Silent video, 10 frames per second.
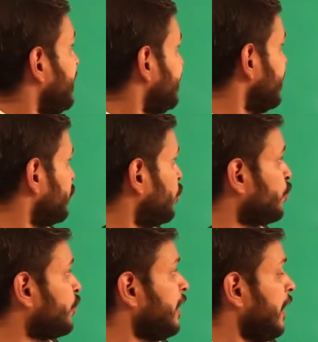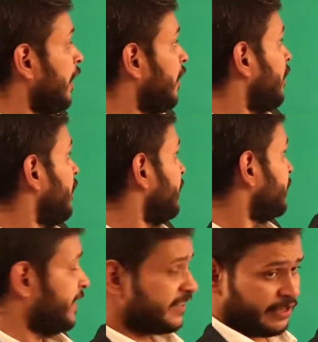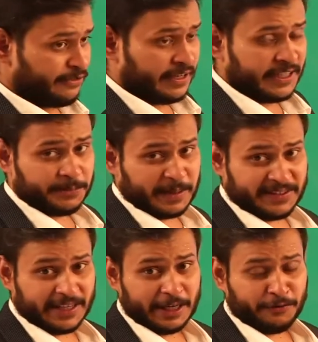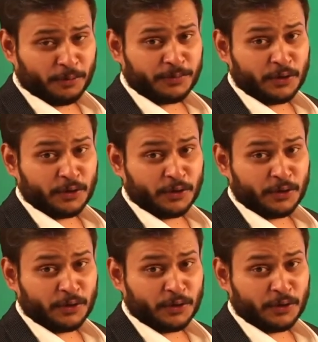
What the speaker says: This question 37 is basically from the